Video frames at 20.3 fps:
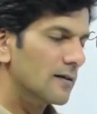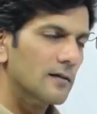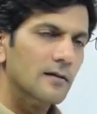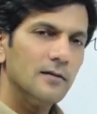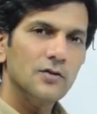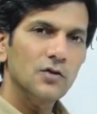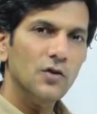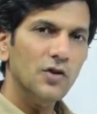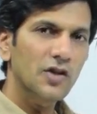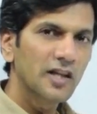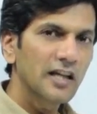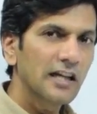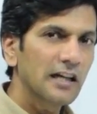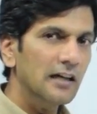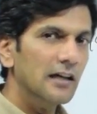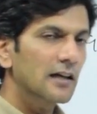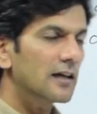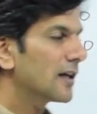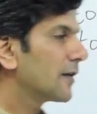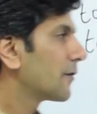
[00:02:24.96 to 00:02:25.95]
So
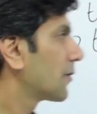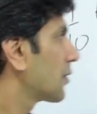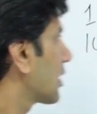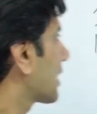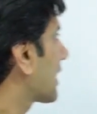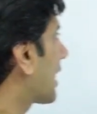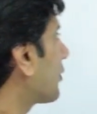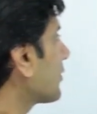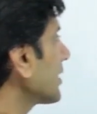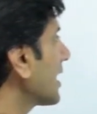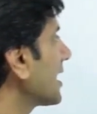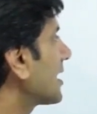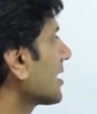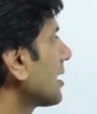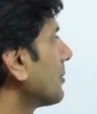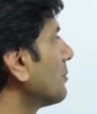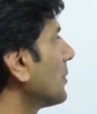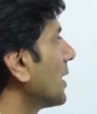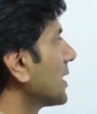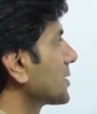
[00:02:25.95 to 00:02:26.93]
here, if you're counting
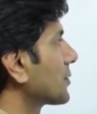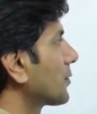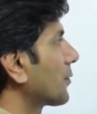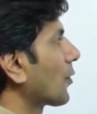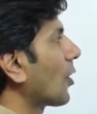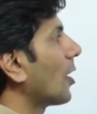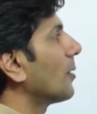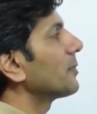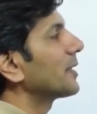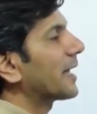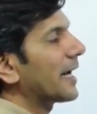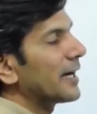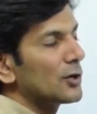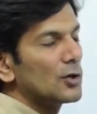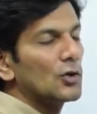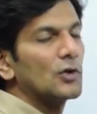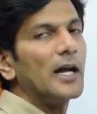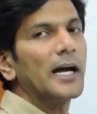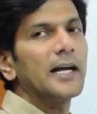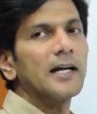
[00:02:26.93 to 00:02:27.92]
numbers from 10
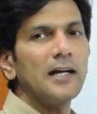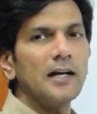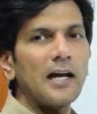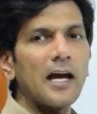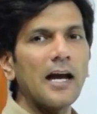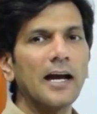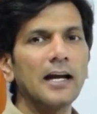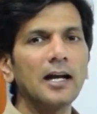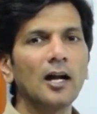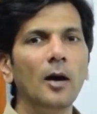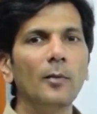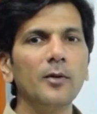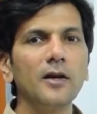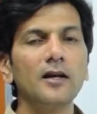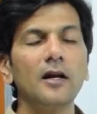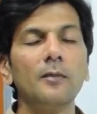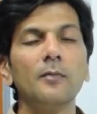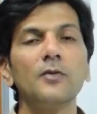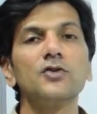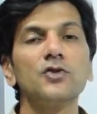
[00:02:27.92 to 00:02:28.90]
to 99, how many
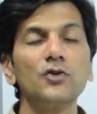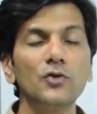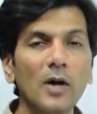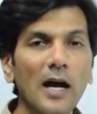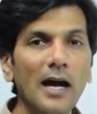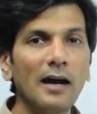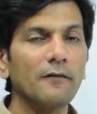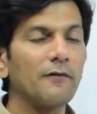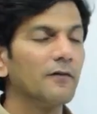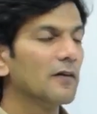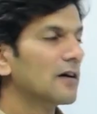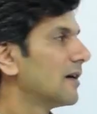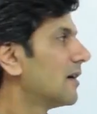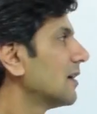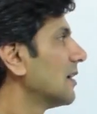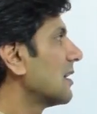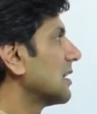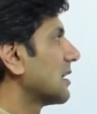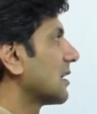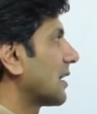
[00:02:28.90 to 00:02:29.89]
numbers do you have?
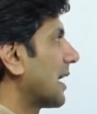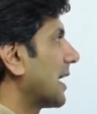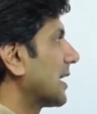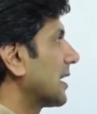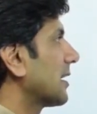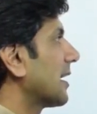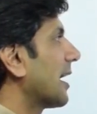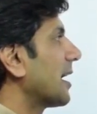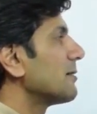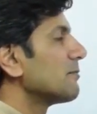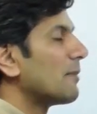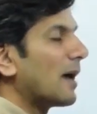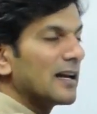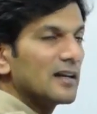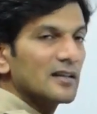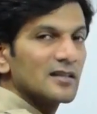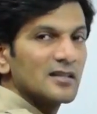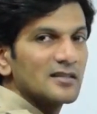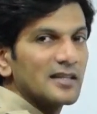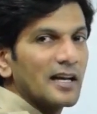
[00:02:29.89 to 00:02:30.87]
99
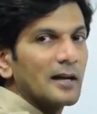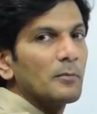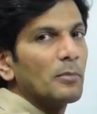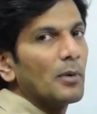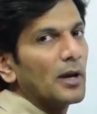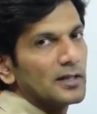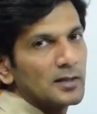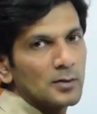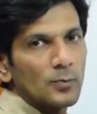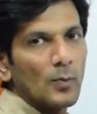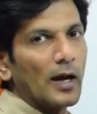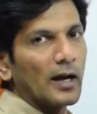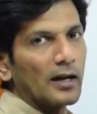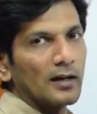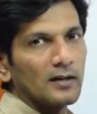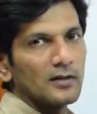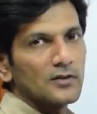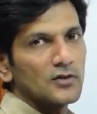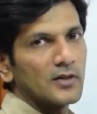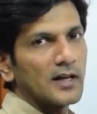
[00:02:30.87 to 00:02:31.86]
minus 10 plus 1.
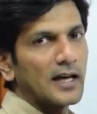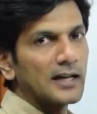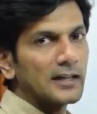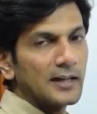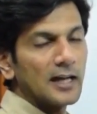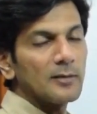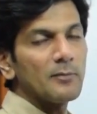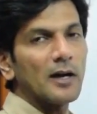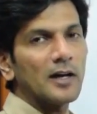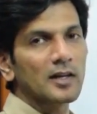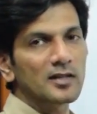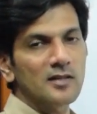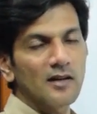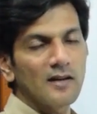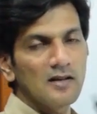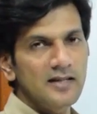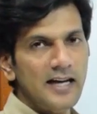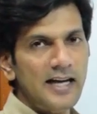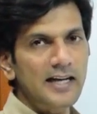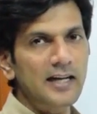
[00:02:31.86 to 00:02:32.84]
So 99 minus
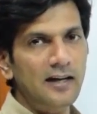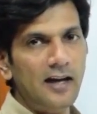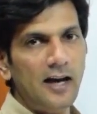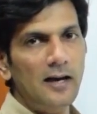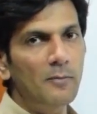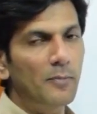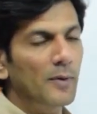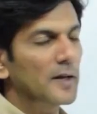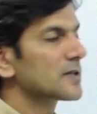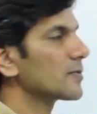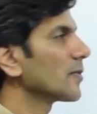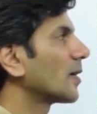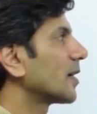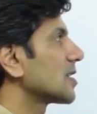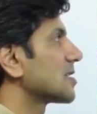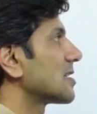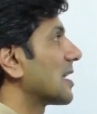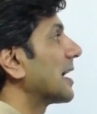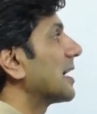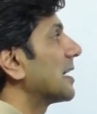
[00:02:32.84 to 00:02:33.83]
10 is 89, plus 1
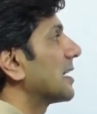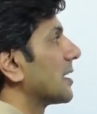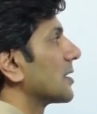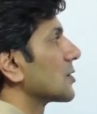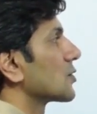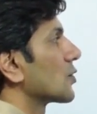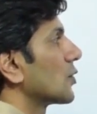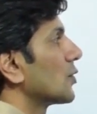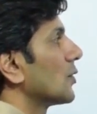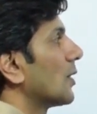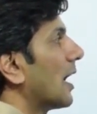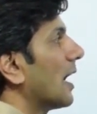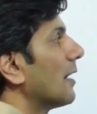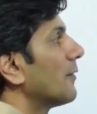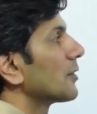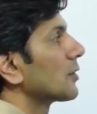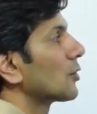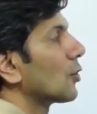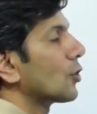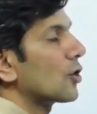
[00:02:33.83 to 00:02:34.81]
is 90. So you
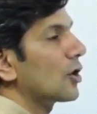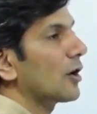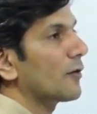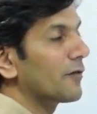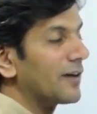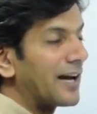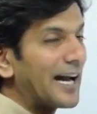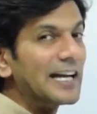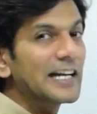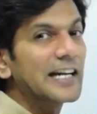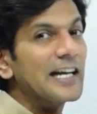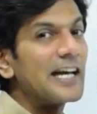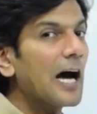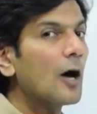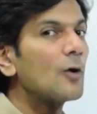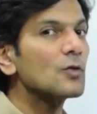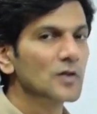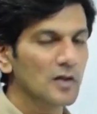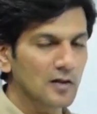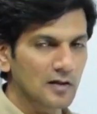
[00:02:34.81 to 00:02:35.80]
have a total of 90
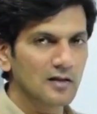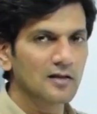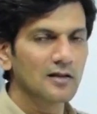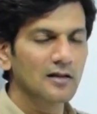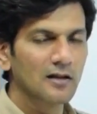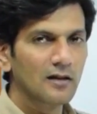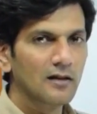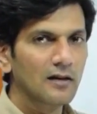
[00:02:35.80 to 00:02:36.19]
houses.